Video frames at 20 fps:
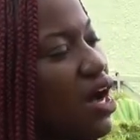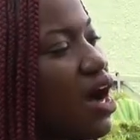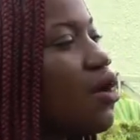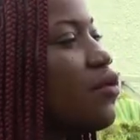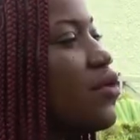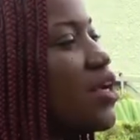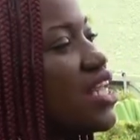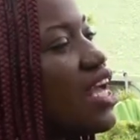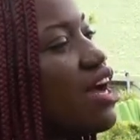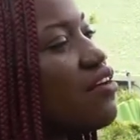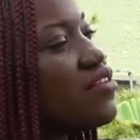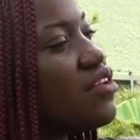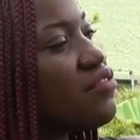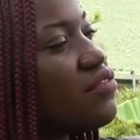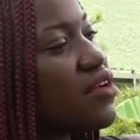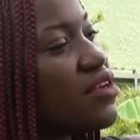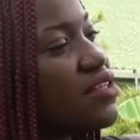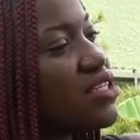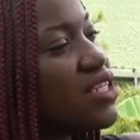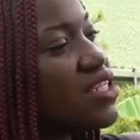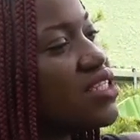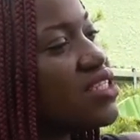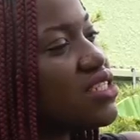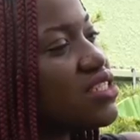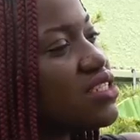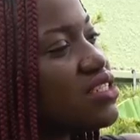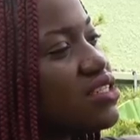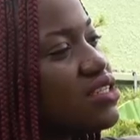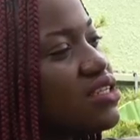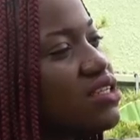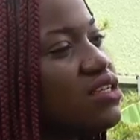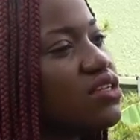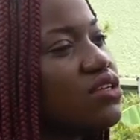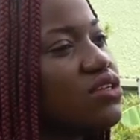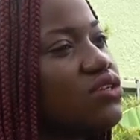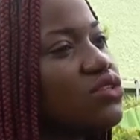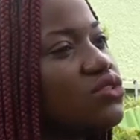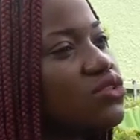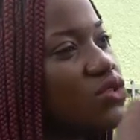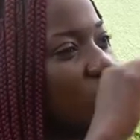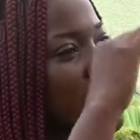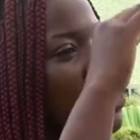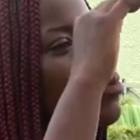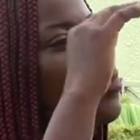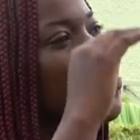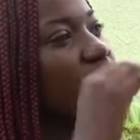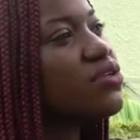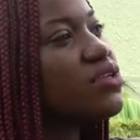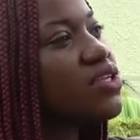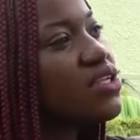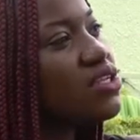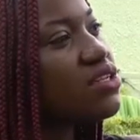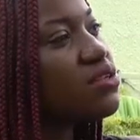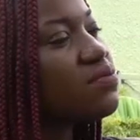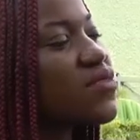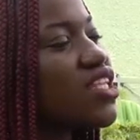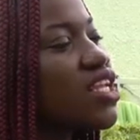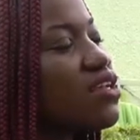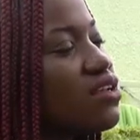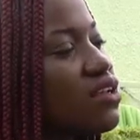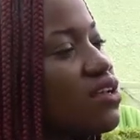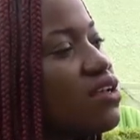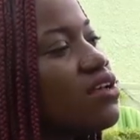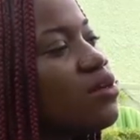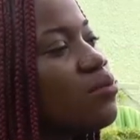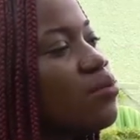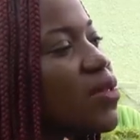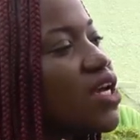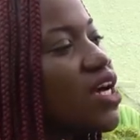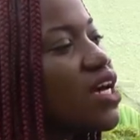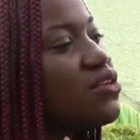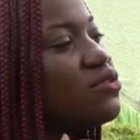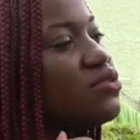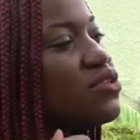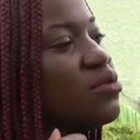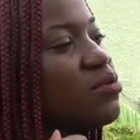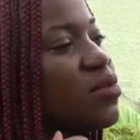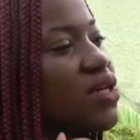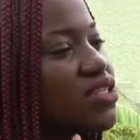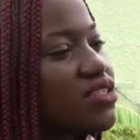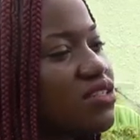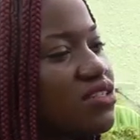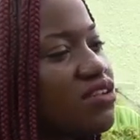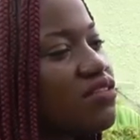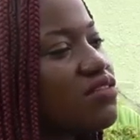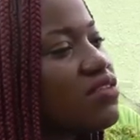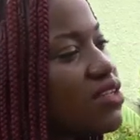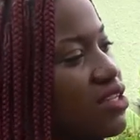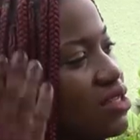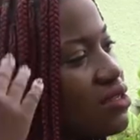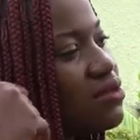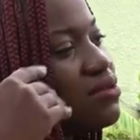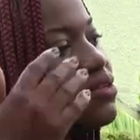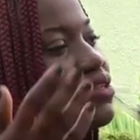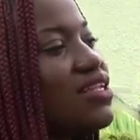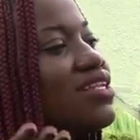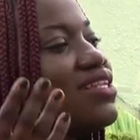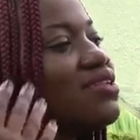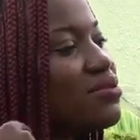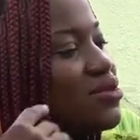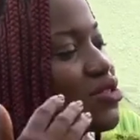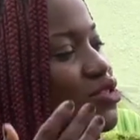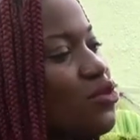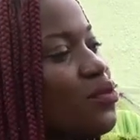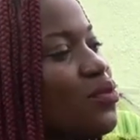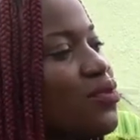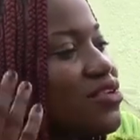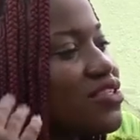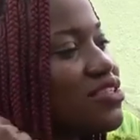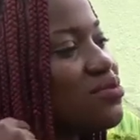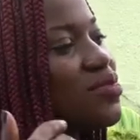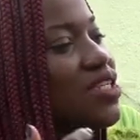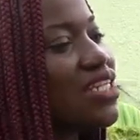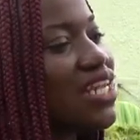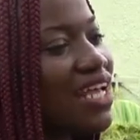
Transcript: I already have the foundation, so the building, you can do it myself, let them support me.